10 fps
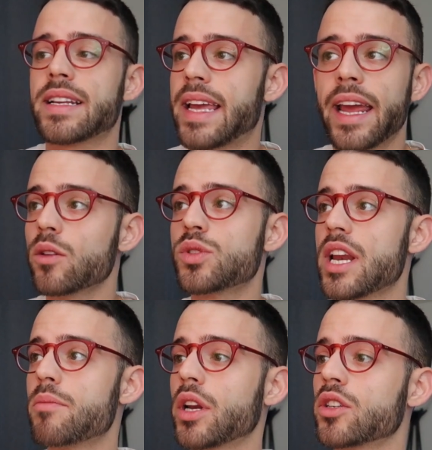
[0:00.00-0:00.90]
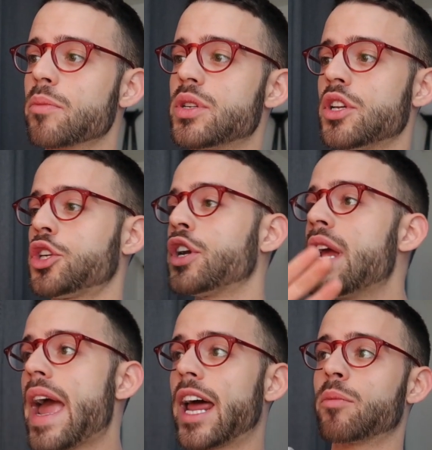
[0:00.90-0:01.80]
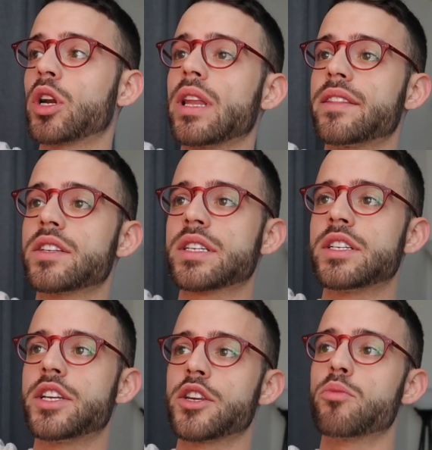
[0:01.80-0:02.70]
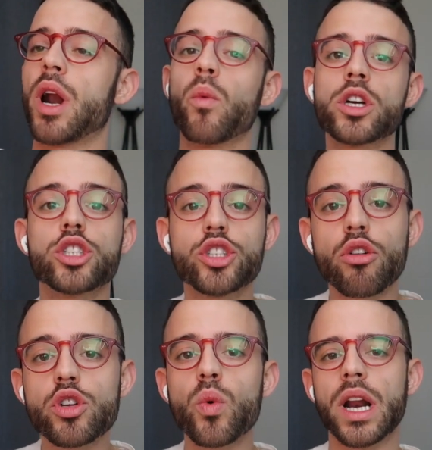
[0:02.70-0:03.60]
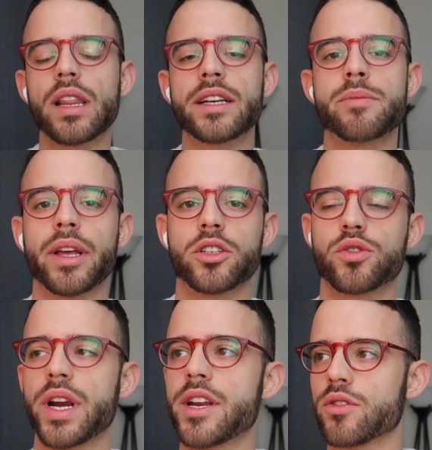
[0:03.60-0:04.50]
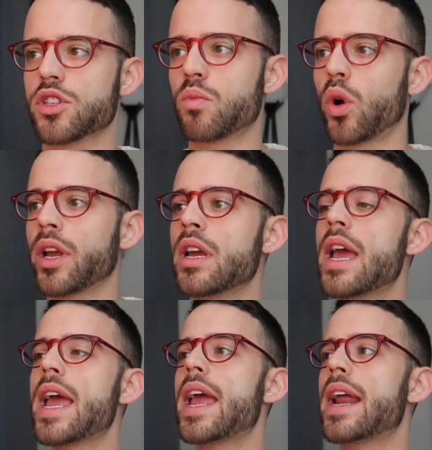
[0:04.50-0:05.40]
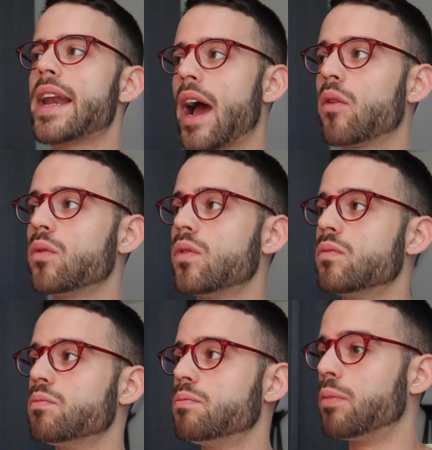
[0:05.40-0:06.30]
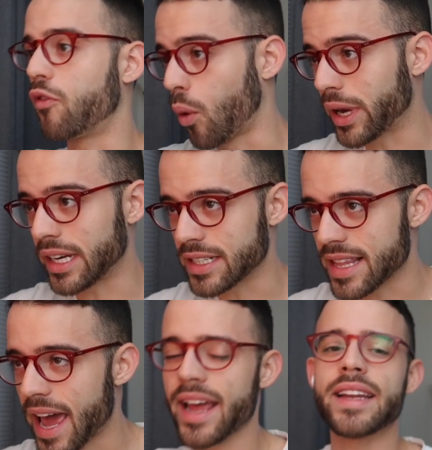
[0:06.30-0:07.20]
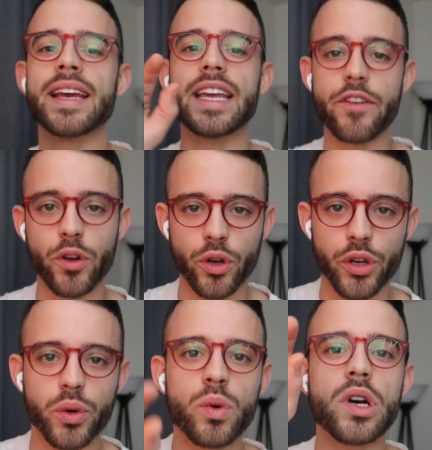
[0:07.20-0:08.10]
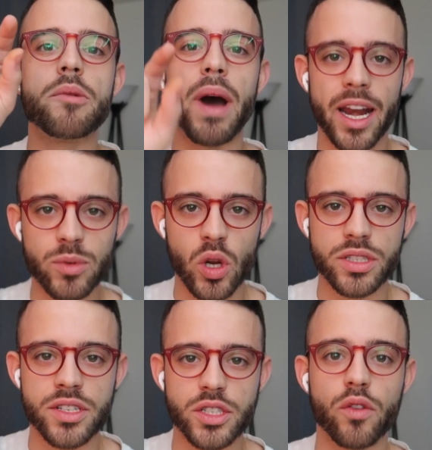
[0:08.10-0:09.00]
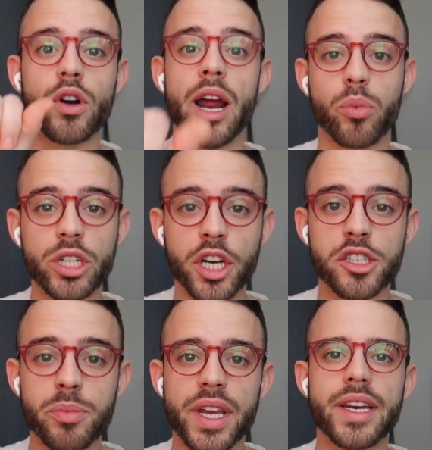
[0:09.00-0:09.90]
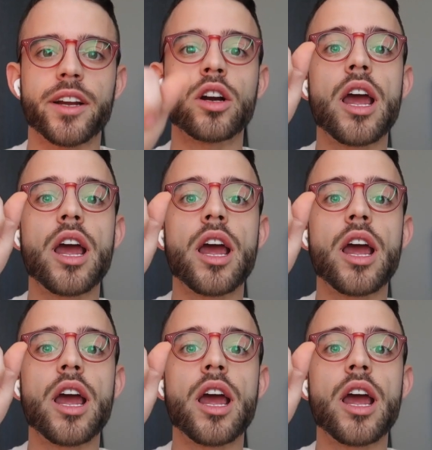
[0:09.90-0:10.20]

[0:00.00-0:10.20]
Can't lose any money on the position, and I'm gonna let this continue. But I wanna show you what I liked about the trade here this morning. Now, before we get into that, if you're new, my name's Austin Silver. I appreciate you being here.